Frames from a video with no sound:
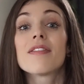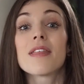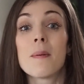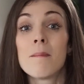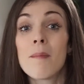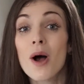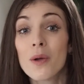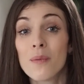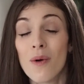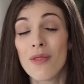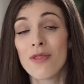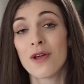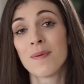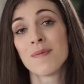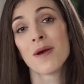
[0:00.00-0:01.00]
that might
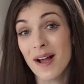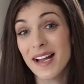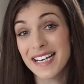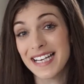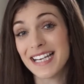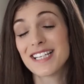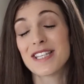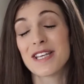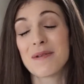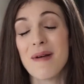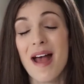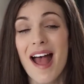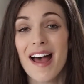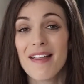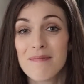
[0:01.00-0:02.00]
want them, that might need them,
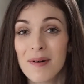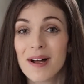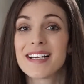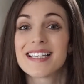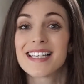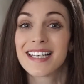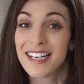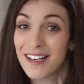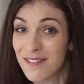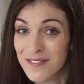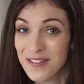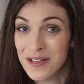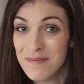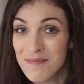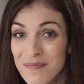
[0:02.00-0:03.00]
and might love
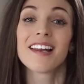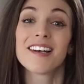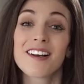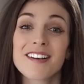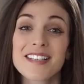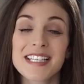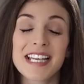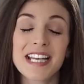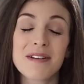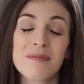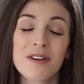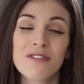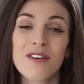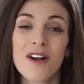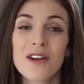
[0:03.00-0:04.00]
them. And lastly,
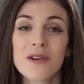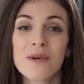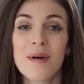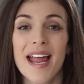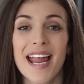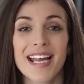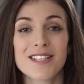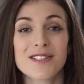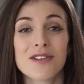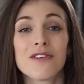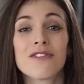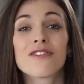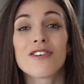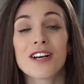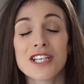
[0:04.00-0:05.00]
my final way to
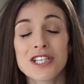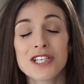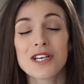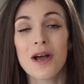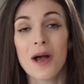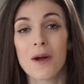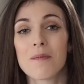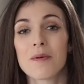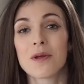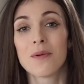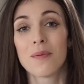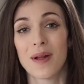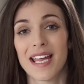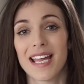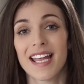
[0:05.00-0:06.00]
freshen up your
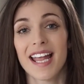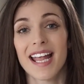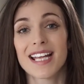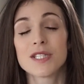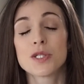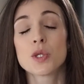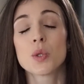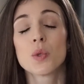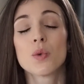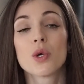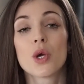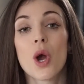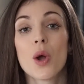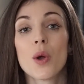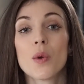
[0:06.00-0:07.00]
week is to
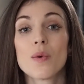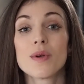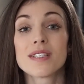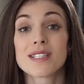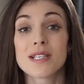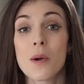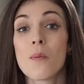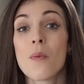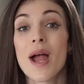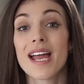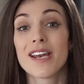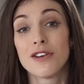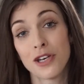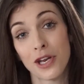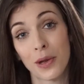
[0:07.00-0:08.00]
go
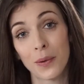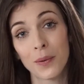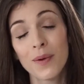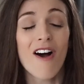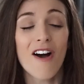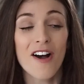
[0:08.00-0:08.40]
somewhere new.